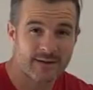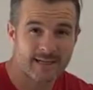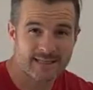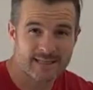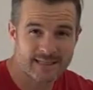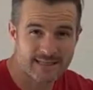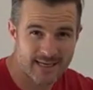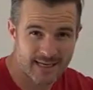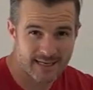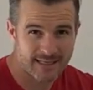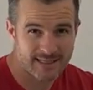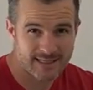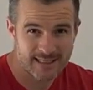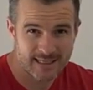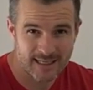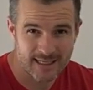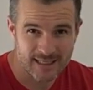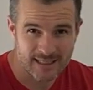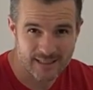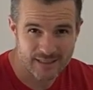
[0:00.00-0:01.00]
our second
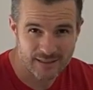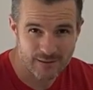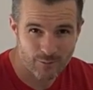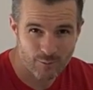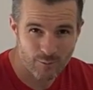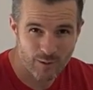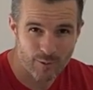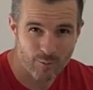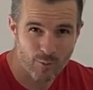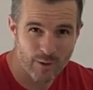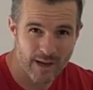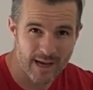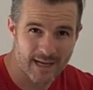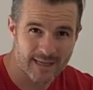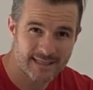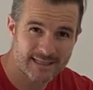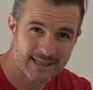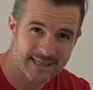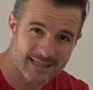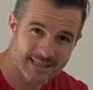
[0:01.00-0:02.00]
test when we
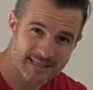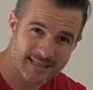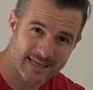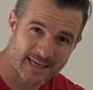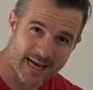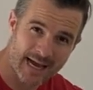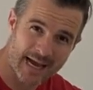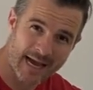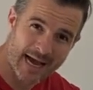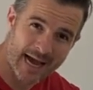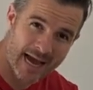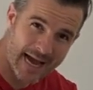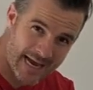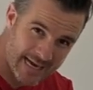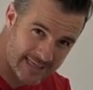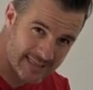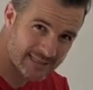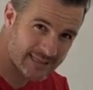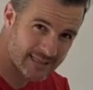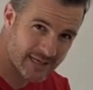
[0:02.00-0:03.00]
are testing our
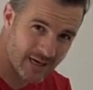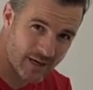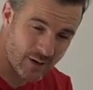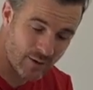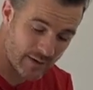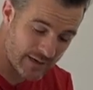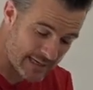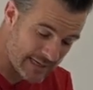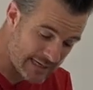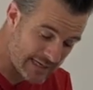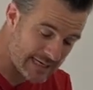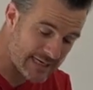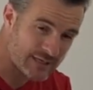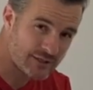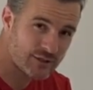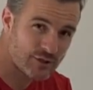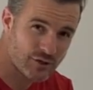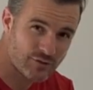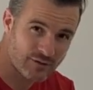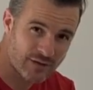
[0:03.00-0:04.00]
ACL and knee
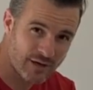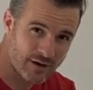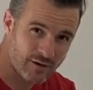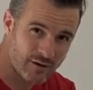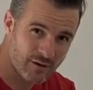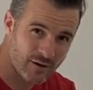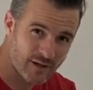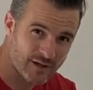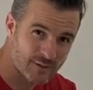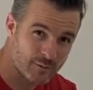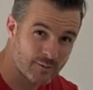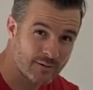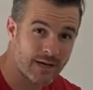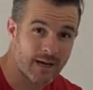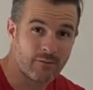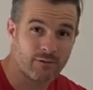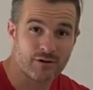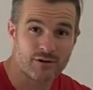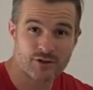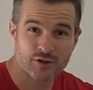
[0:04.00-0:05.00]
surgery clients when
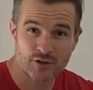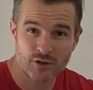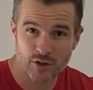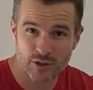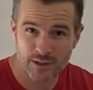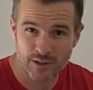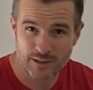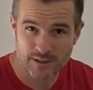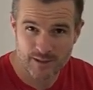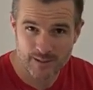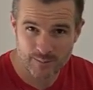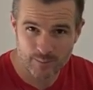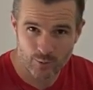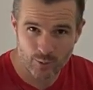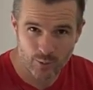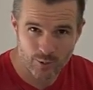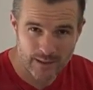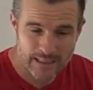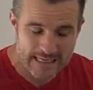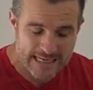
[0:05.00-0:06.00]
they're returning to
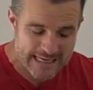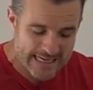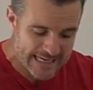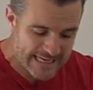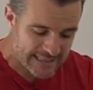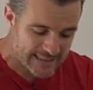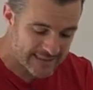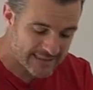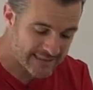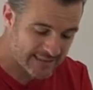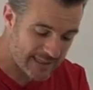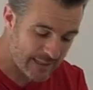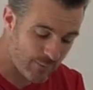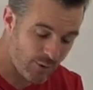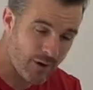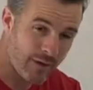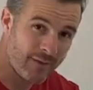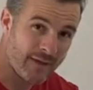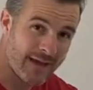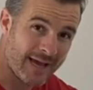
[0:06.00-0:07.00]
sport to see
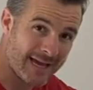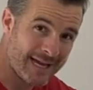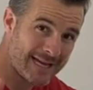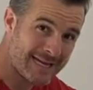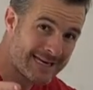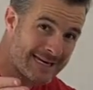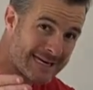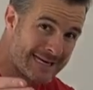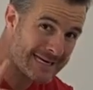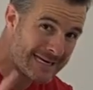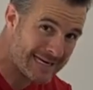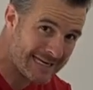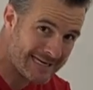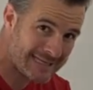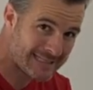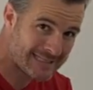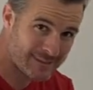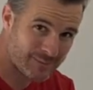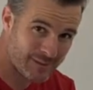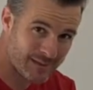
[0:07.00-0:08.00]
what their
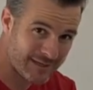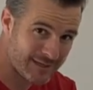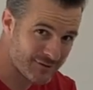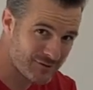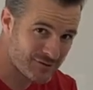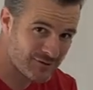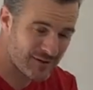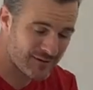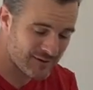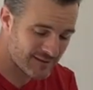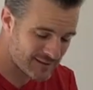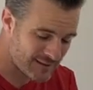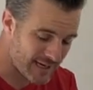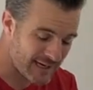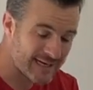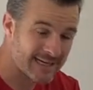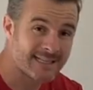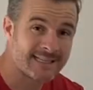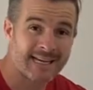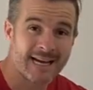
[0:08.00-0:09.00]
knee stability and strength is
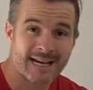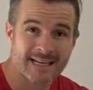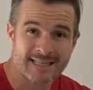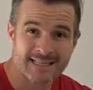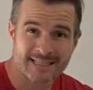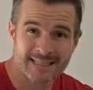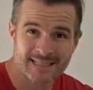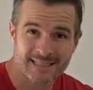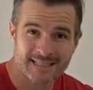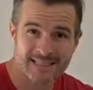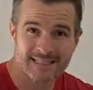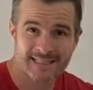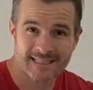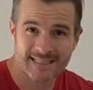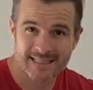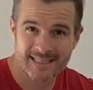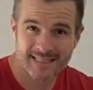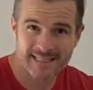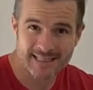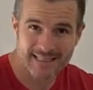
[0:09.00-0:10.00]
like is our sit
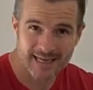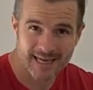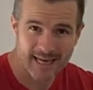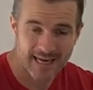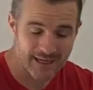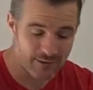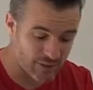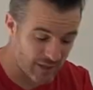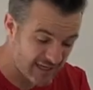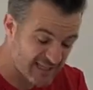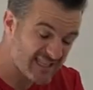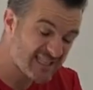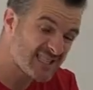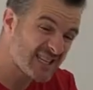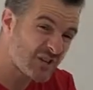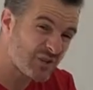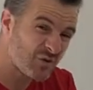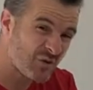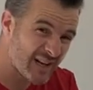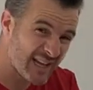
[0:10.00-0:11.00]
to stand, like
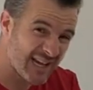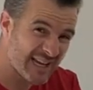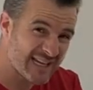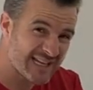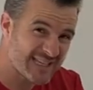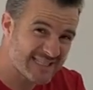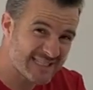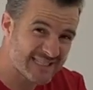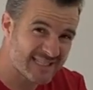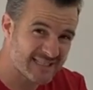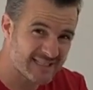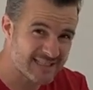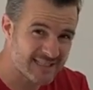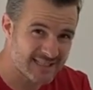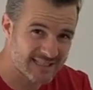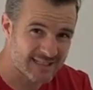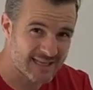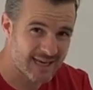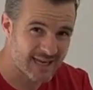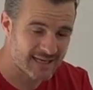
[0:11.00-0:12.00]
single leg sit to
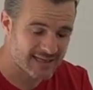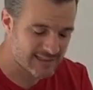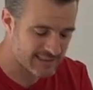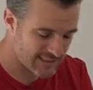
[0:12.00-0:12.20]
stand